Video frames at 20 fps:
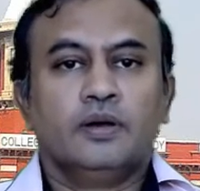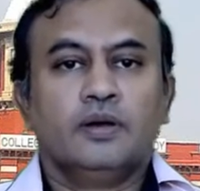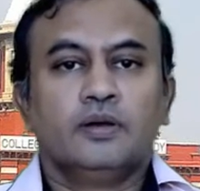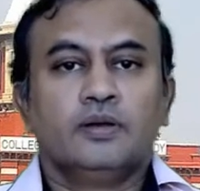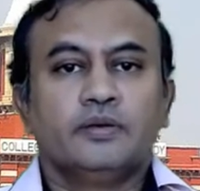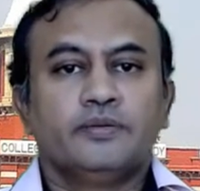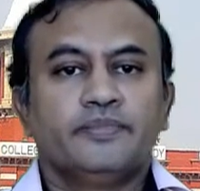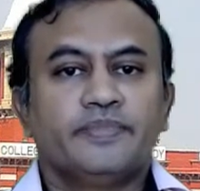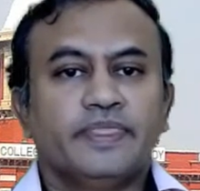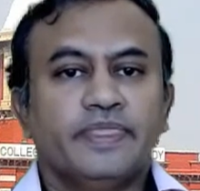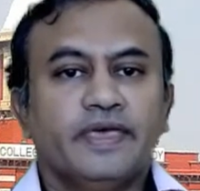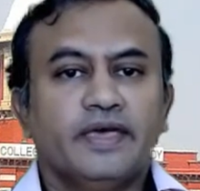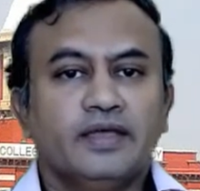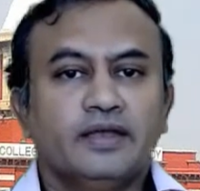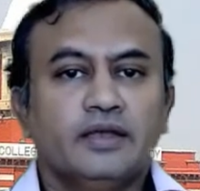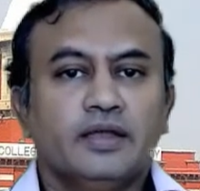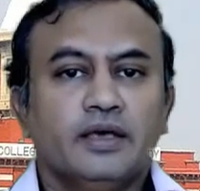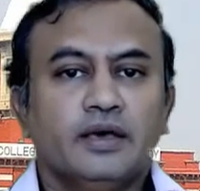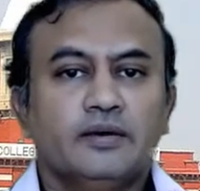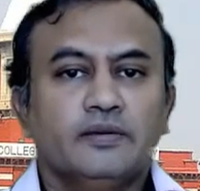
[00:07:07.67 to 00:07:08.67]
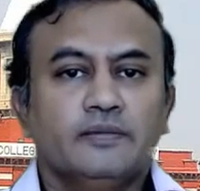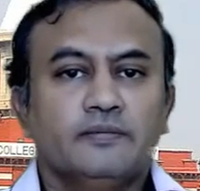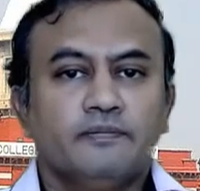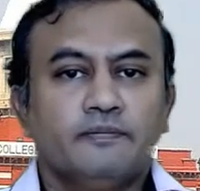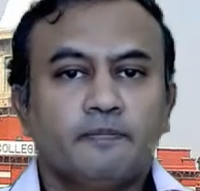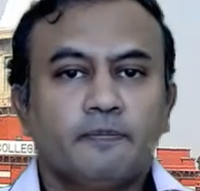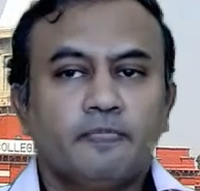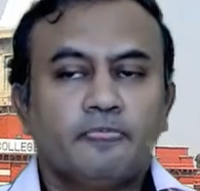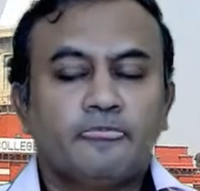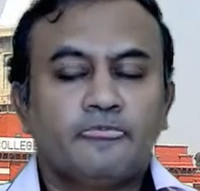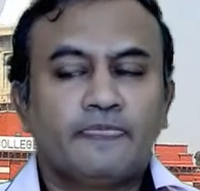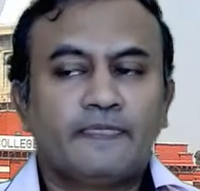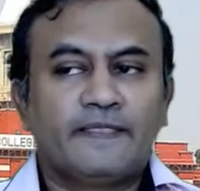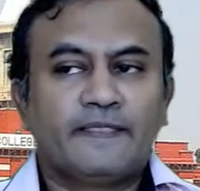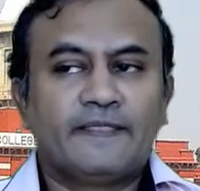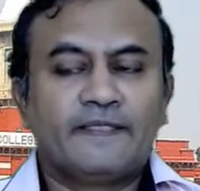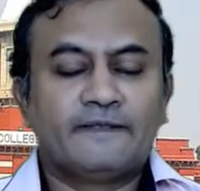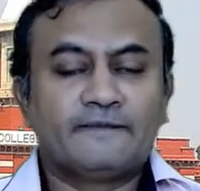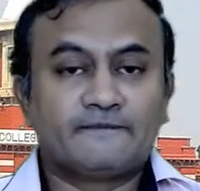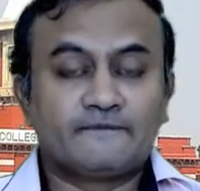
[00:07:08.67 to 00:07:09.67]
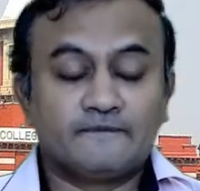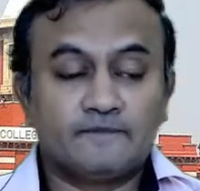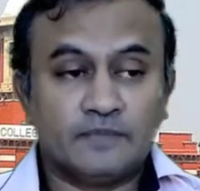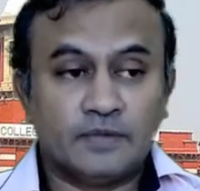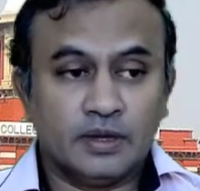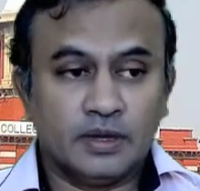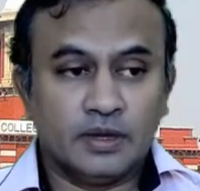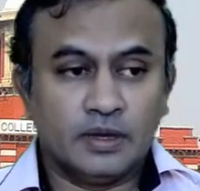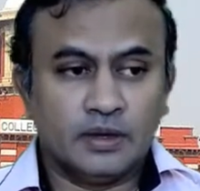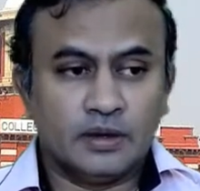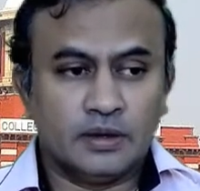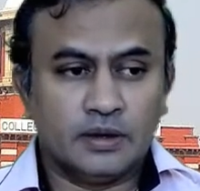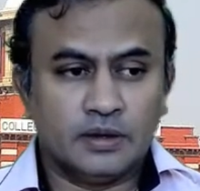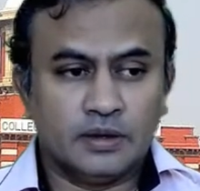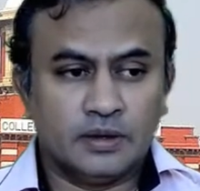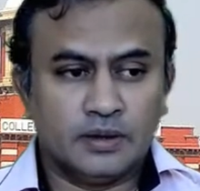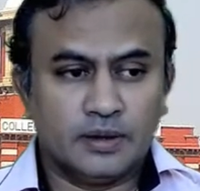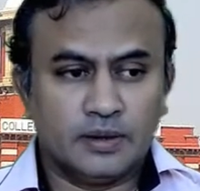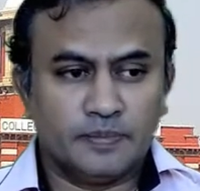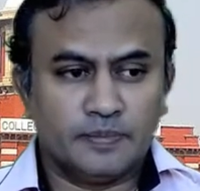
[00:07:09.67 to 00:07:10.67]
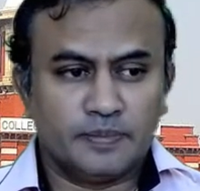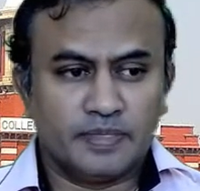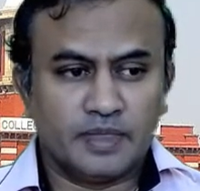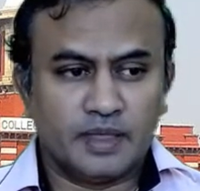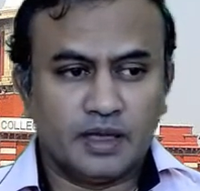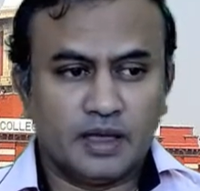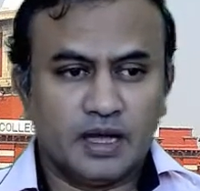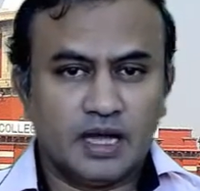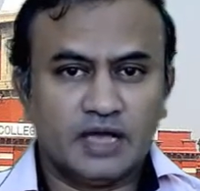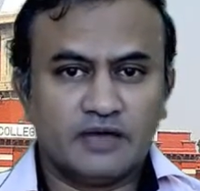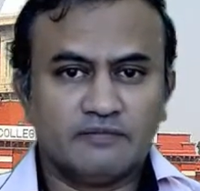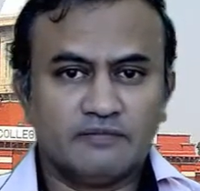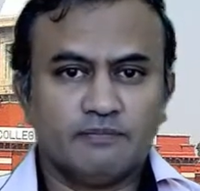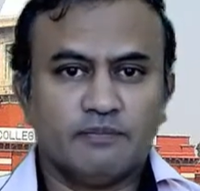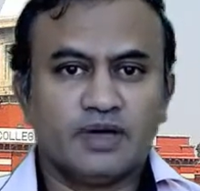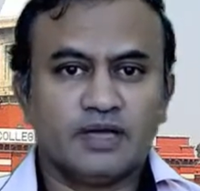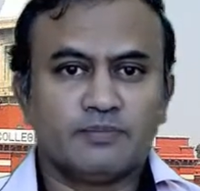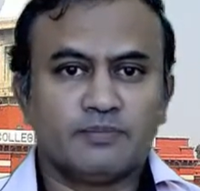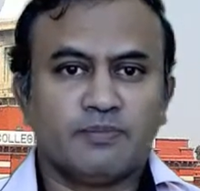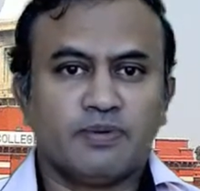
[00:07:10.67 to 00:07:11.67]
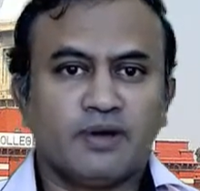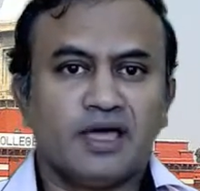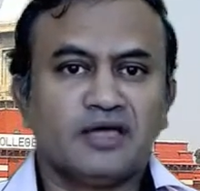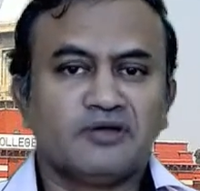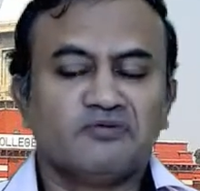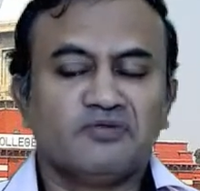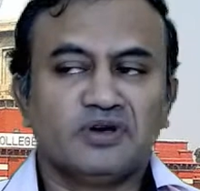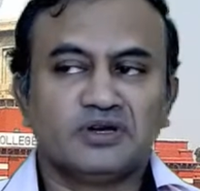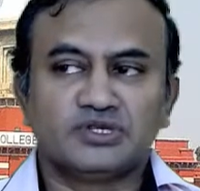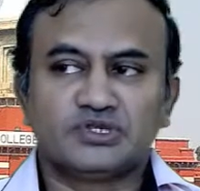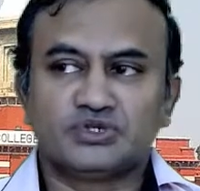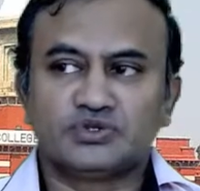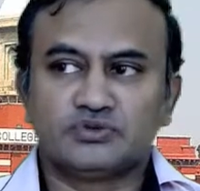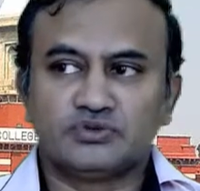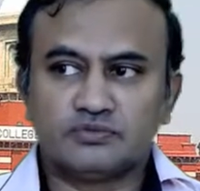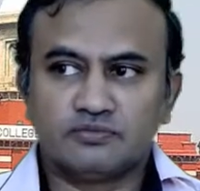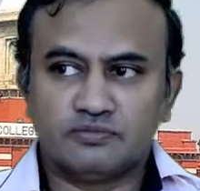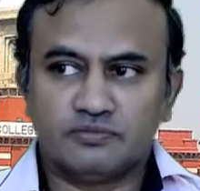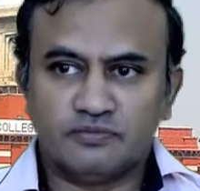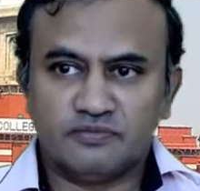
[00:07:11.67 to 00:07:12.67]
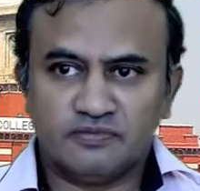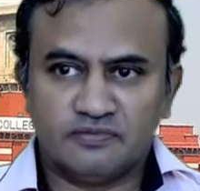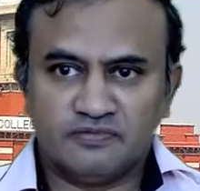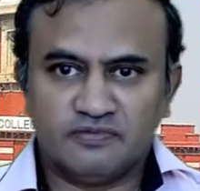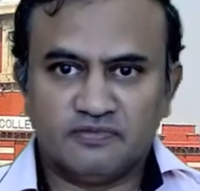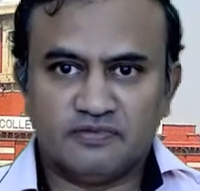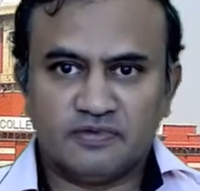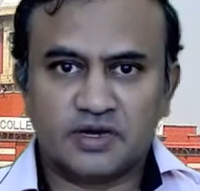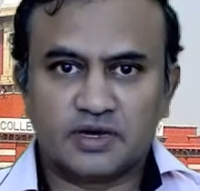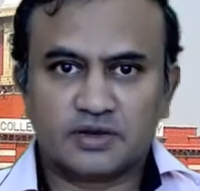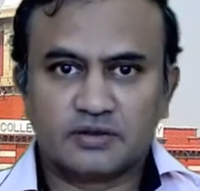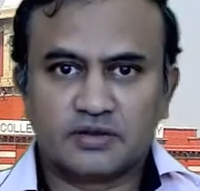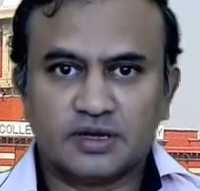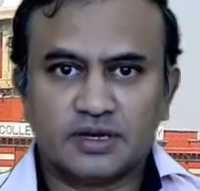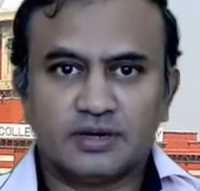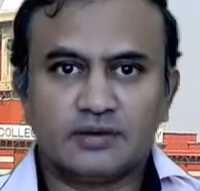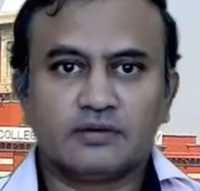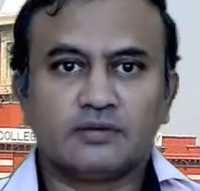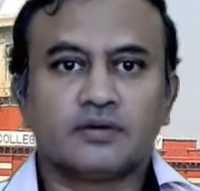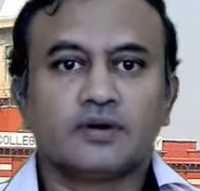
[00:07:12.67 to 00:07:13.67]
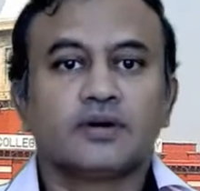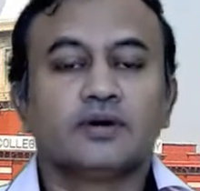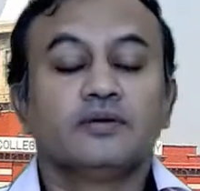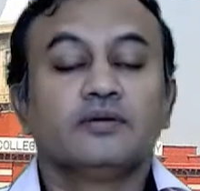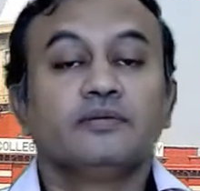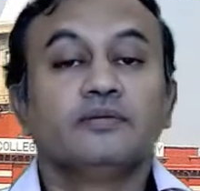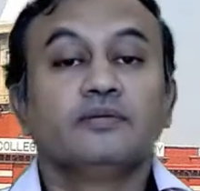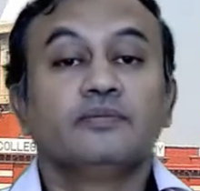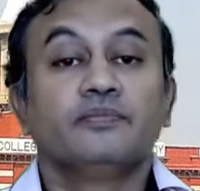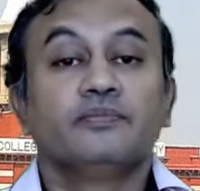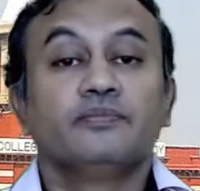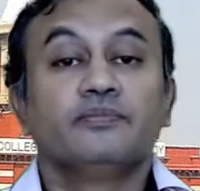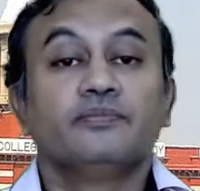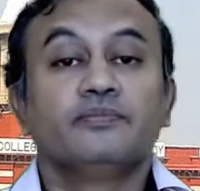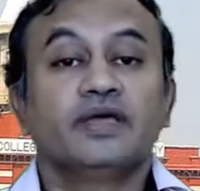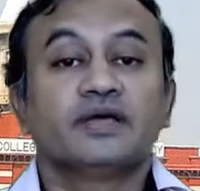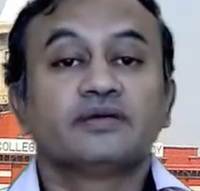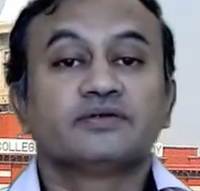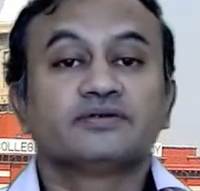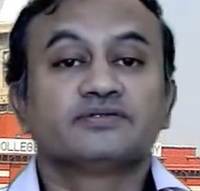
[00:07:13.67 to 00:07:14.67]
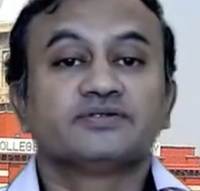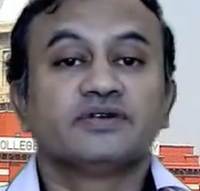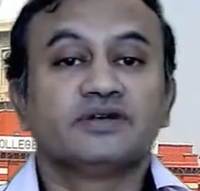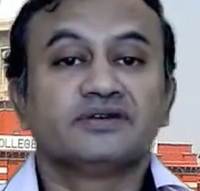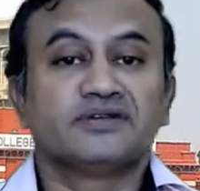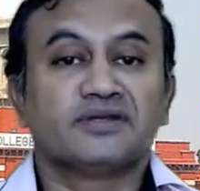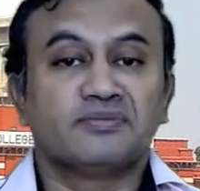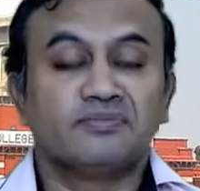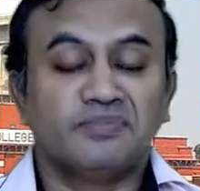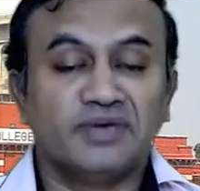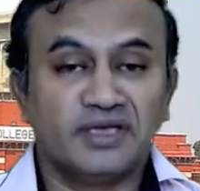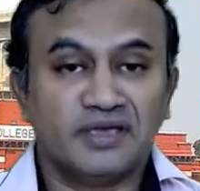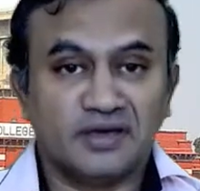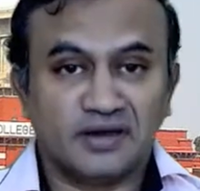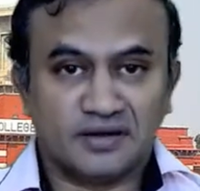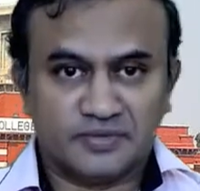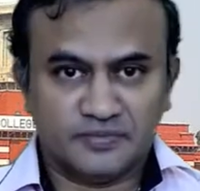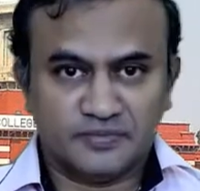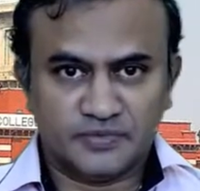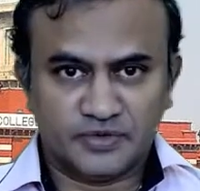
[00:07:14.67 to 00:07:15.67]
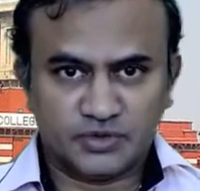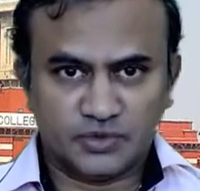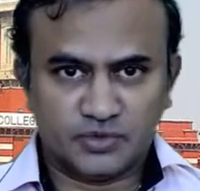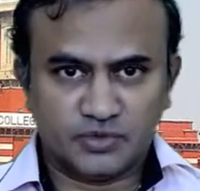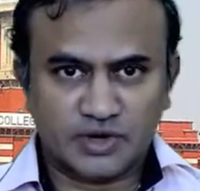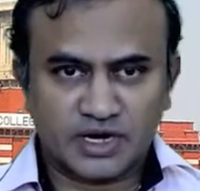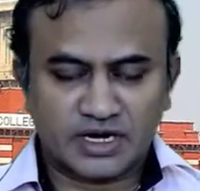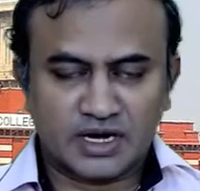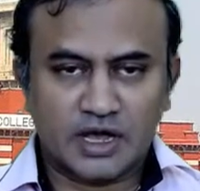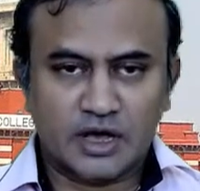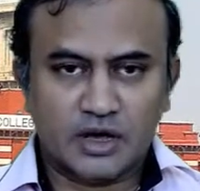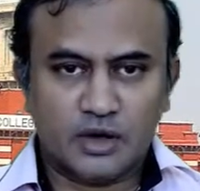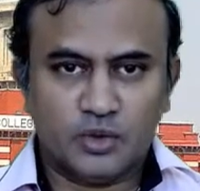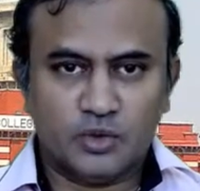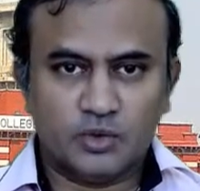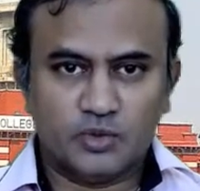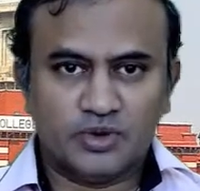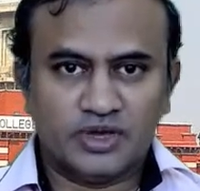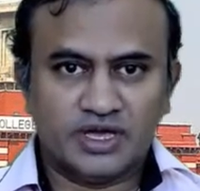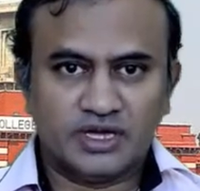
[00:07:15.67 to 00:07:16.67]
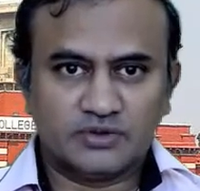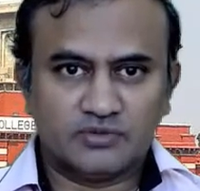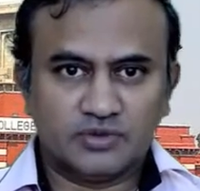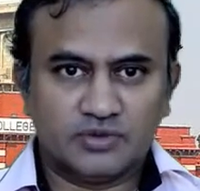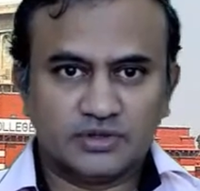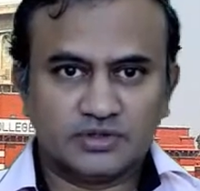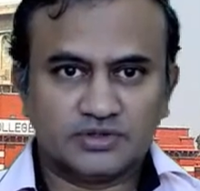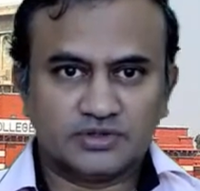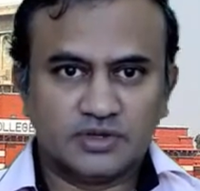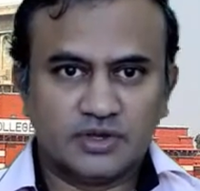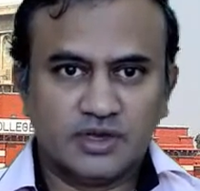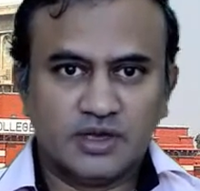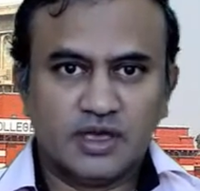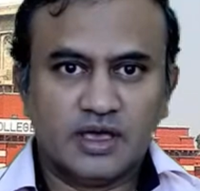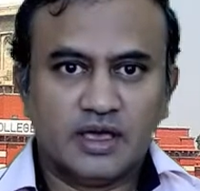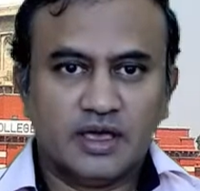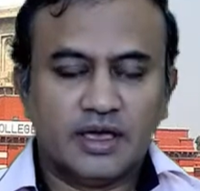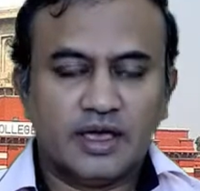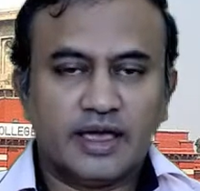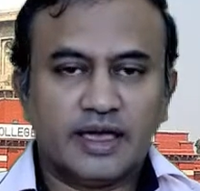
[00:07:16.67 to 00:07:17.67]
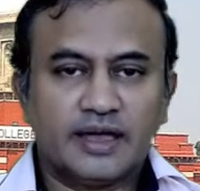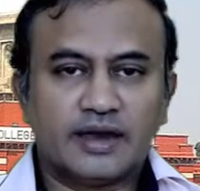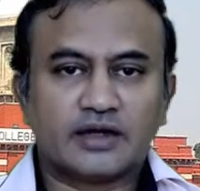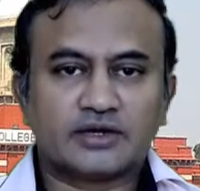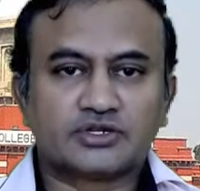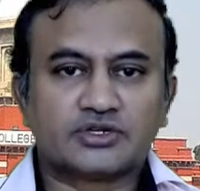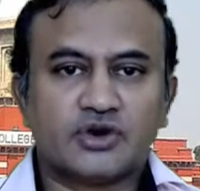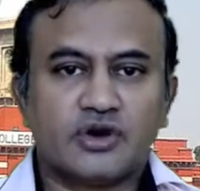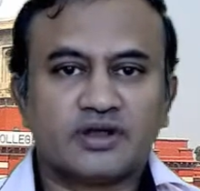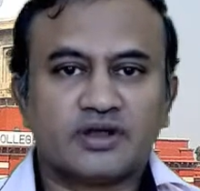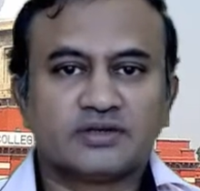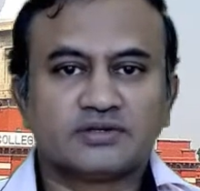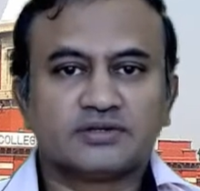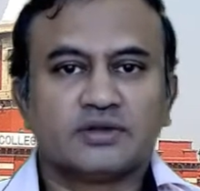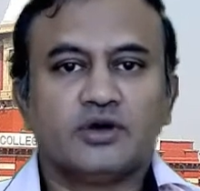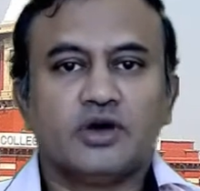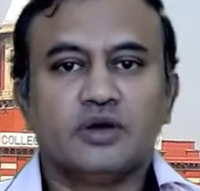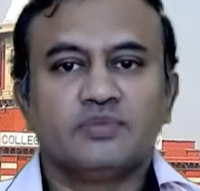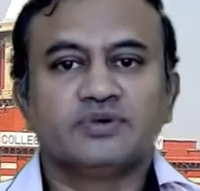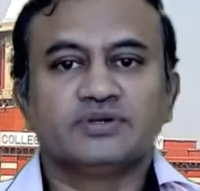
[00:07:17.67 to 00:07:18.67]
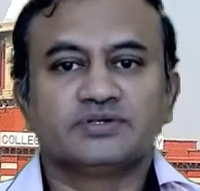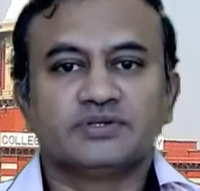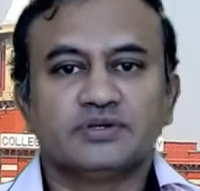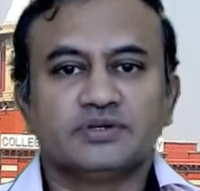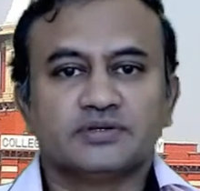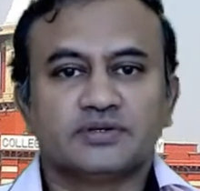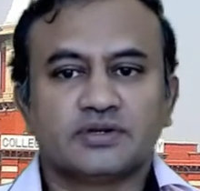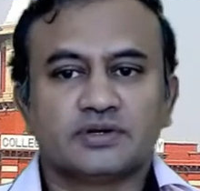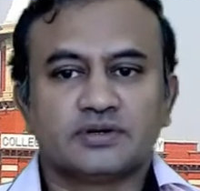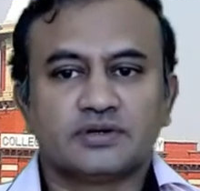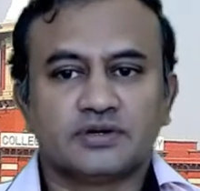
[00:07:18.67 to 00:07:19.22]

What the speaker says: Then my plan was to further make the center bigger. So right now it was Electronics and Hobby Center.